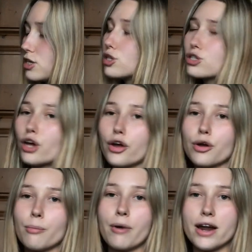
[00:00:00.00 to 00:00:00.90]
So
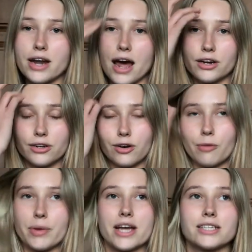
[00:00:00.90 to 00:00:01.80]
my nan got
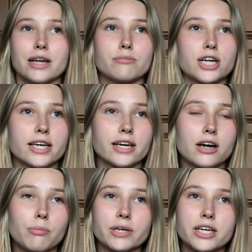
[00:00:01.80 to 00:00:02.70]
me a denim jacket a
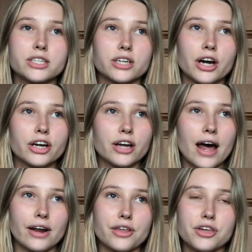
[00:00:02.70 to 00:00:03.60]
couple of years ago
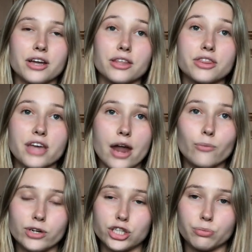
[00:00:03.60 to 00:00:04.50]
and I think then
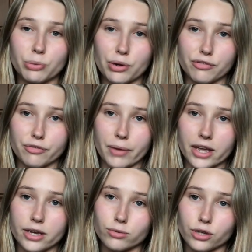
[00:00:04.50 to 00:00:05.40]
when she bought it for me,
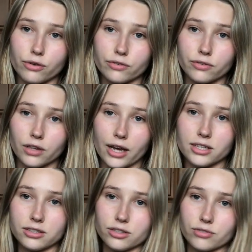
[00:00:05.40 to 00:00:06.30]
it was over, like
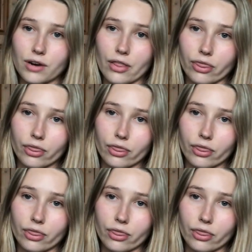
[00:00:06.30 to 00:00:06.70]
it's just around